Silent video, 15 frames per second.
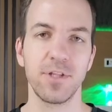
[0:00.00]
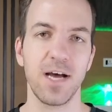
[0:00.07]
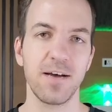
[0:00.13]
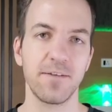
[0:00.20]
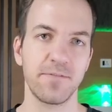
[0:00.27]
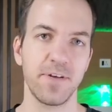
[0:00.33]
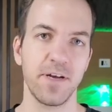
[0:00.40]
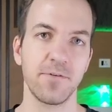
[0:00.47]
not
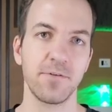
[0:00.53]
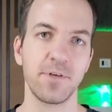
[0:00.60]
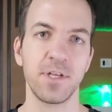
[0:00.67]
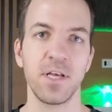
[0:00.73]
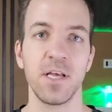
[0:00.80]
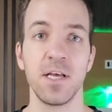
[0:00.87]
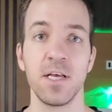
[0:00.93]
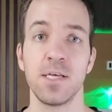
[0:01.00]
found.
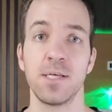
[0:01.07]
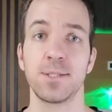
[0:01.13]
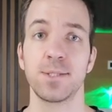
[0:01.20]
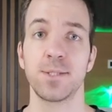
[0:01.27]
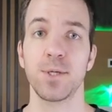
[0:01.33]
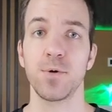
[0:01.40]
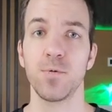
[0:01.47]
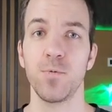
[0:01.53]

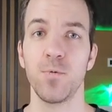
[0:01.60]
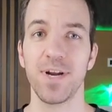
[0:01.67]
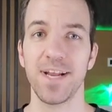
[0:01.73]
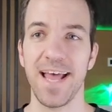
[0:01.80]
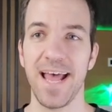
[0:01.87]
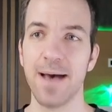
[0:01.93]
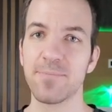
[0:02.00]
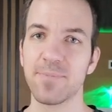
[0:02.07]
So what
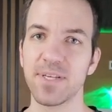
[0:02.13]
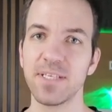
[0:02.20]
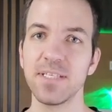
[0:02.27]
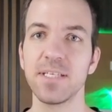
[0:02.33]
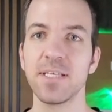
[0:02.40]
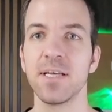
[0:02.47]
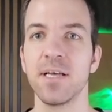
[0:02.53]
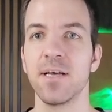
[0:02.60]

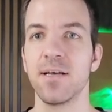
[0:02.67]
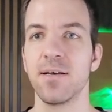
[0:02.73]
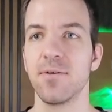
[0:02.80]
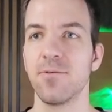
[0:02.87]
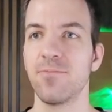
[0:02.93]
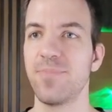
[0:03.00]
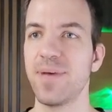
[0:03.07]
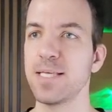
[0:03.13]
happened?
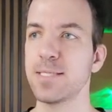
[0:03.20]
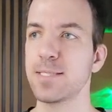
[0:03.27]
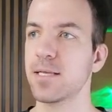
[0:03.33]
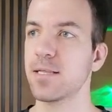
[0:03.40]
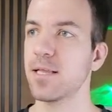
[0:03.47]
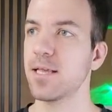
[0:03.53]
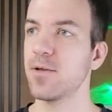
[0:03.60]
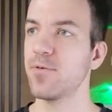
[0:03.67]
Well,
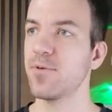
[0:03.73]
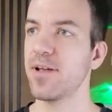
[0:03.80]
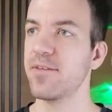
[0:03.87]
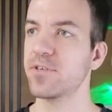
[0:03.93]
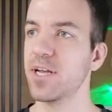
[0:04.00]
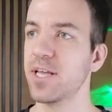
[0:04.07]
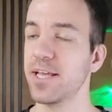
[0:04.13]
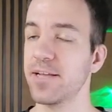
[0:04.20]
basically,
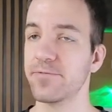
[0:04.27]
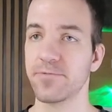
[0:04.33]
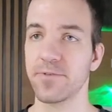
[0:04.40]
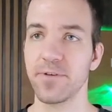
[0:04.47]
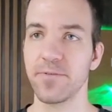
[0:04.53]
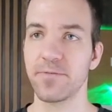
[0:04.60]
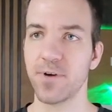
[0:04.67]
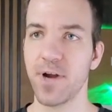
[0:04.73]
whenever I hit
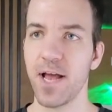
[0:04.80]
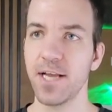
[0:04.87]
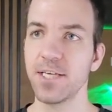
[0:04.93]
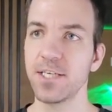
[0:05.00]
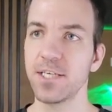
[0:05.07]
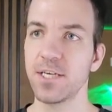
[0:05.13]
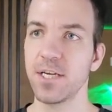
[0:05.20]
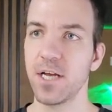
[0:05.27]

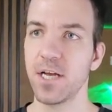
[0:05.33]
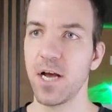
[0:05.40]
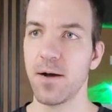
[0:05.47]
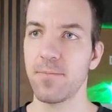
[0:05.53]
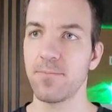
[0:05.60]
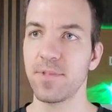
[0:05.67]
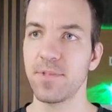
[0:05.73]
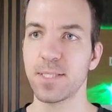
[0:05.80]
refresh,
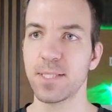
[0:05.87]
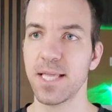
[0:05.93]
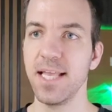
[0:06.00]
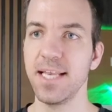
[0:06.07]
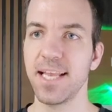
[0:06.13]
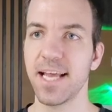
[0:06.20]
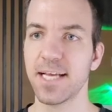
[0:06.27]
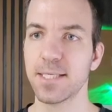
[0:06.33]
this
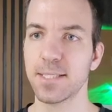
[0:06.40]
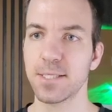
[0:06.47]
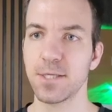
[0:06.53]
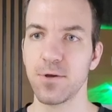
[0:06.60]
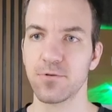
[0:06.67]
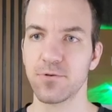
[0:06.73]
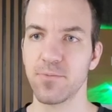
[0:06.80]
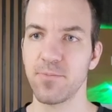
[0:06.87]
index,
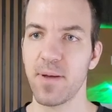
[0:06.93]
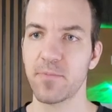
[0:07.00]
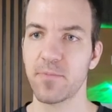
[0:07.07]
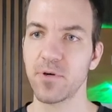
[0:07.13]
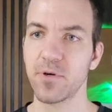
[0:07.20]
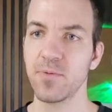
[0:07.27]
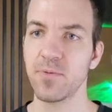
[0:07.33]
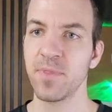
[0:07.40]
you'll
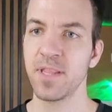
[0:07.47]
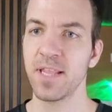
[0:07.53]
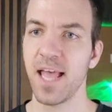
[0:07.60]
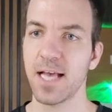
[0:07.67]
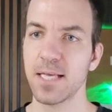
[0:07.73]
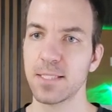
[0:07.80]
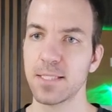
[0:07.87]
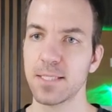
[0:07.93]
remember,
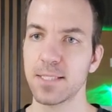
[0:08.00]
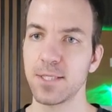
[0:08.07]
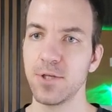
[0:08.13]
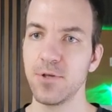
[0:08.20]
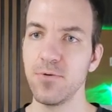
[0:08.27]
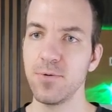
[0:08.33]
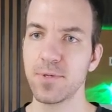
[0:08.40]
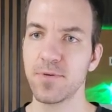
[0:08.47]
has this
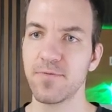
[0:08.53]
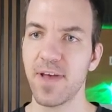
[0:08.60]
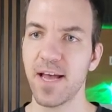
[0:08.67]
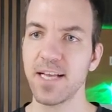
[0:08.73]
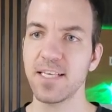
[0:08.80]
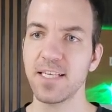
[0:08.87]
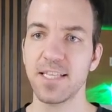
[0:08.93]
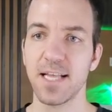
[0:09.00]
use
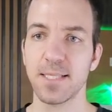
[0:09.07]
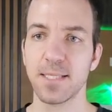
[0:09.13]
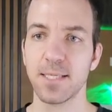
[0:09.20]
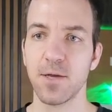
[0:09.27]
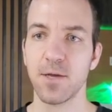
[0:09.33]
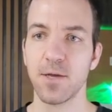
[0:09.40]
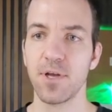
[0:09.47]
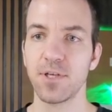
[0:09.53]
effect that's
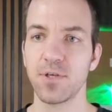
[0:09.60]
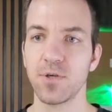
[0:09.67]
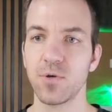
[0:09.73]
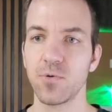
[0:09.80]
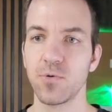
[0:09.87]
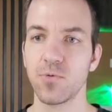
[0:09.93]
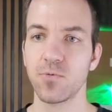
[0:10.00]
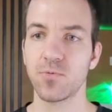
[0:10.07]
going
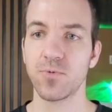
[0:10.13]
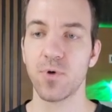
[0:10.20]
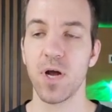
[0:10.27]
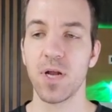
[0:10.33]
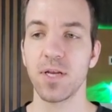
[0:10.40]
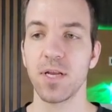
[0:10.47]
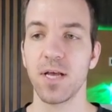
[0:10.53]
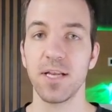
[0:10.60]
to
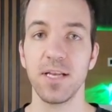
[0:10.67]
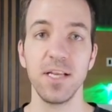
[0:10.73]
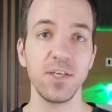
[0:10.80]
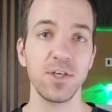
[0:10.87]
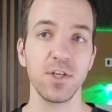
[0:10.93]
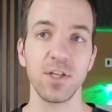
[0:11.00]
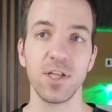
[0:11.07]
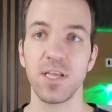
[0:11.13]
run
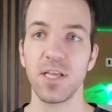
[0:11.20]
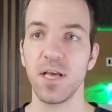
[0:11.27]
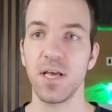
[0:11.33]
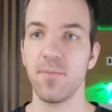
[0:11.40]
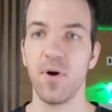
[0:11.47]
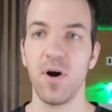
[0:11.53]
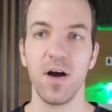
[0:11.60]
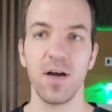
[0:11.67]
initially
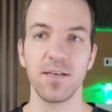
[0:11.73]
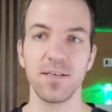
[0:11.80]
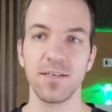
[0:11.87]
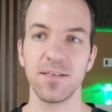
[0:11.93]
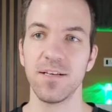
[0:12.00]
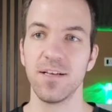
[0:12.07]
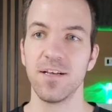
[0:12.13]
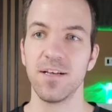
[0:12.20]
upon